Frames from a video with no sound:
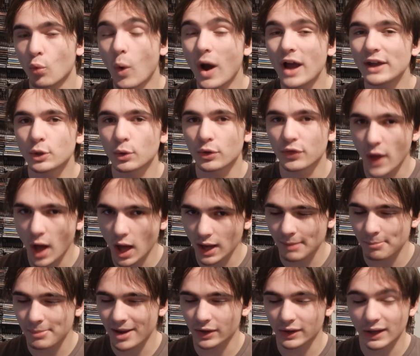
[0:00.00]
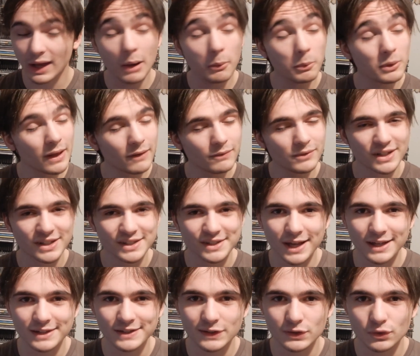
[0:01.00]
what you thought about it. I would love to
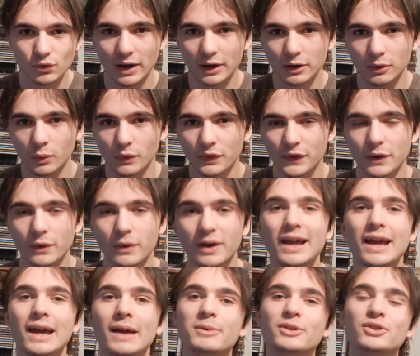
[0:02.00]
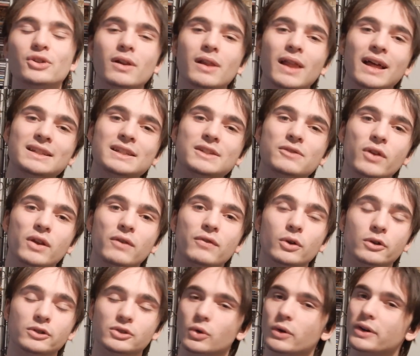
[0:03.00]
discuss this record with you. Be sure to like this video if
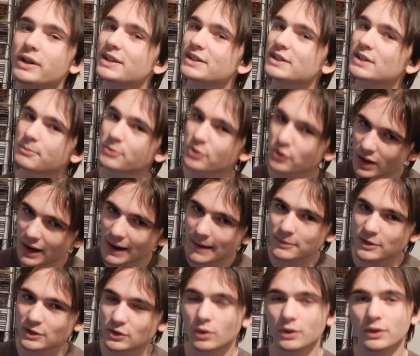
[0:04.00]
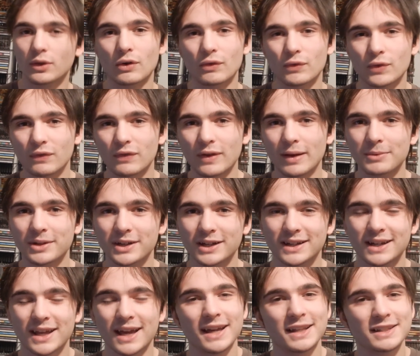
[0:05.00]
you enjoyed it, subscribe to join the review family
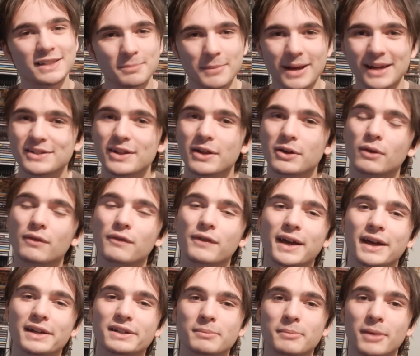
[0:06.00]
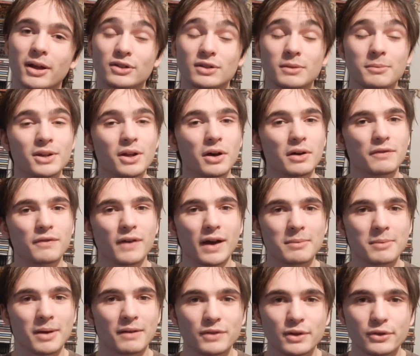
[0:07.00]
today, and smash that notification bell to be notified
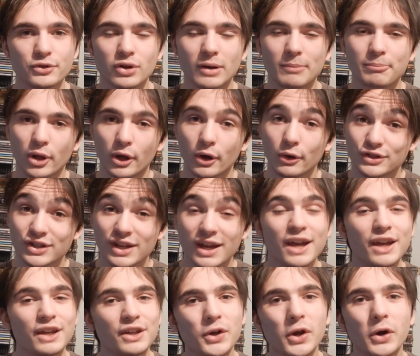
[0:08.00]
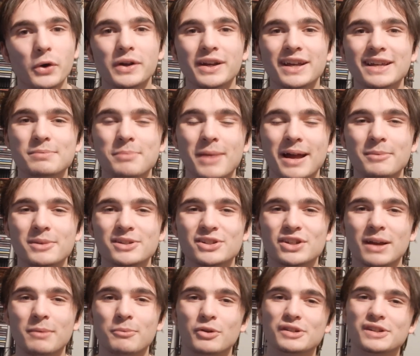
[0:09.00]
of my future uploads. You know who it is. My name is
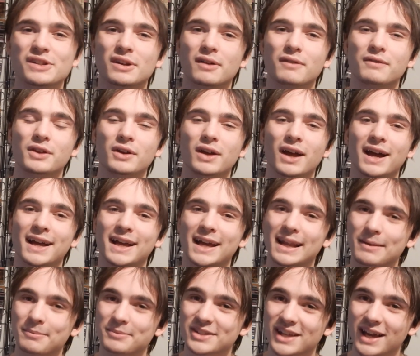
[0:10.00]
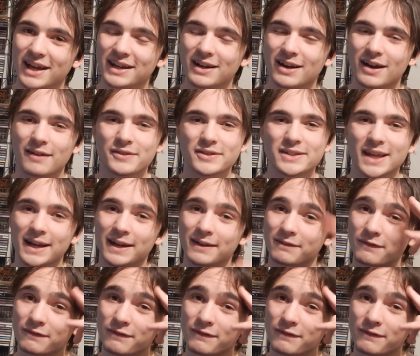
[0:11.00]
Jay Morris, the Review Guy, and I'm signing off saying